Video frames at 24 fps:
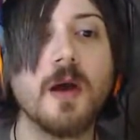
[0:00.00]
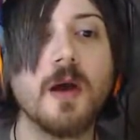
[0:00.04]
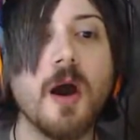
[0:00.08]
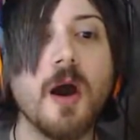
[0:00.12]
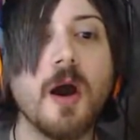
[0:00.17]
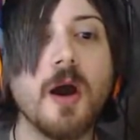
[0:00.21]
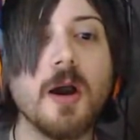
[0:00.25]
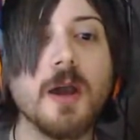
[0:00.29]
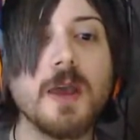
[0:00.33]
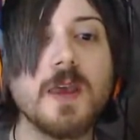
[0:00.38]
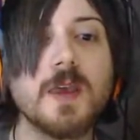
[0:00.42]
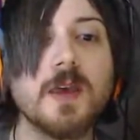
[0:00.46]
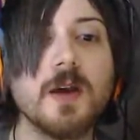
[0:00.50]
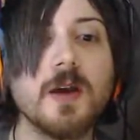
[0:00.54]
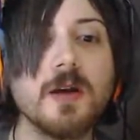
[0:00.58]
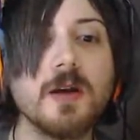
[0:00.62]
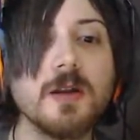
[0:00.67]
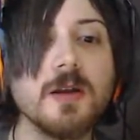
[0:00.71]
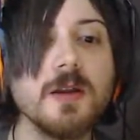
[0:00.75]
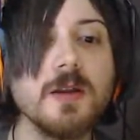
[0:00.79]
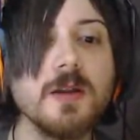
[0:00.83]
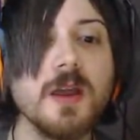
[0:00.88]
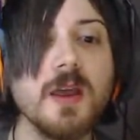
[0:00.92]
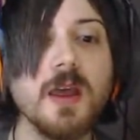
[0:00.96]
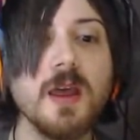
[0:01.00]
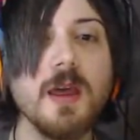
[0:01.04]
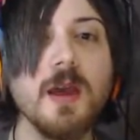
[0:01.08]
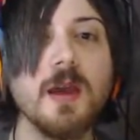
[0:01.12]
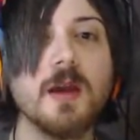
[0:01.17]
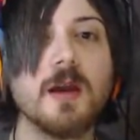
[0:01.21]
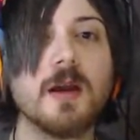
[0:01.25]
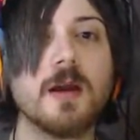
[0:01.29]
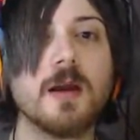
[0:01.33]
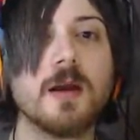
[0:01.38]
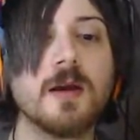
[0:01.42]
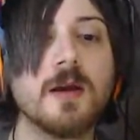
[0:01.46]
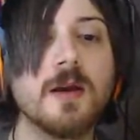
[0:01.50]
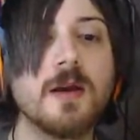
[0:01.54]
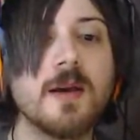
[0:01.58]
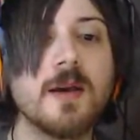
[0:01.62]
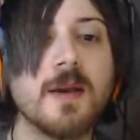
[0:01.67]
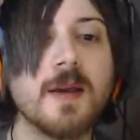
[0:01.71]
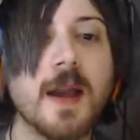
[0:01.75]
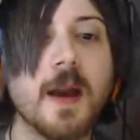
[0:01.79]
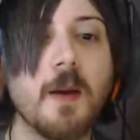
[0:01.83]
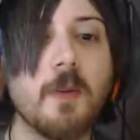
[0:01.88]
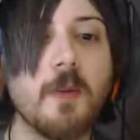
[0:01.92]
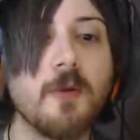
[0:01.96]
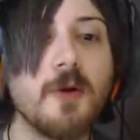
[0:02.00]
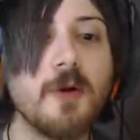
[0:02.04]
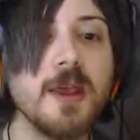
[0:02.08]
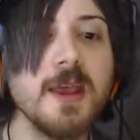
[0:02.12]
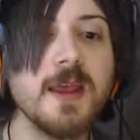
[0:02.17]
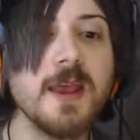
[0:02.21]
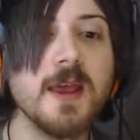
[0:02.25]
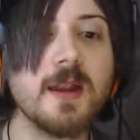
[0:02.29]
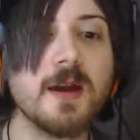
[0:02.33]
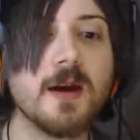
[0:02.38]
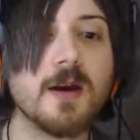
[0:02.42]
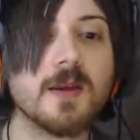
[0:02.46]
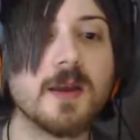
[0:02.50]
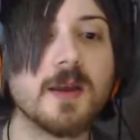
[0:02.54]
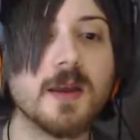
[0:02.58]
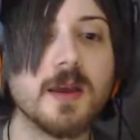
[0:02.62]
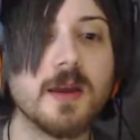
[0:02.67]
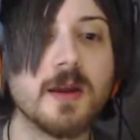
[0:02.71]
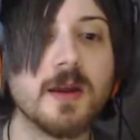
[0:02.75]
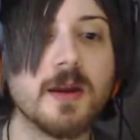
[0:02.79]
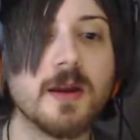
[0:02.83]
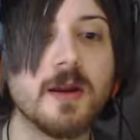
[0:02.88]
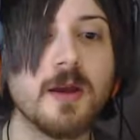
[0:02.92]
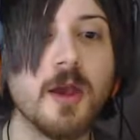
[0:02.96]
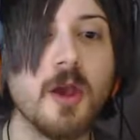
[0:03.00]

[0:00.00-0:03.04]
I got out here. Can we get out here?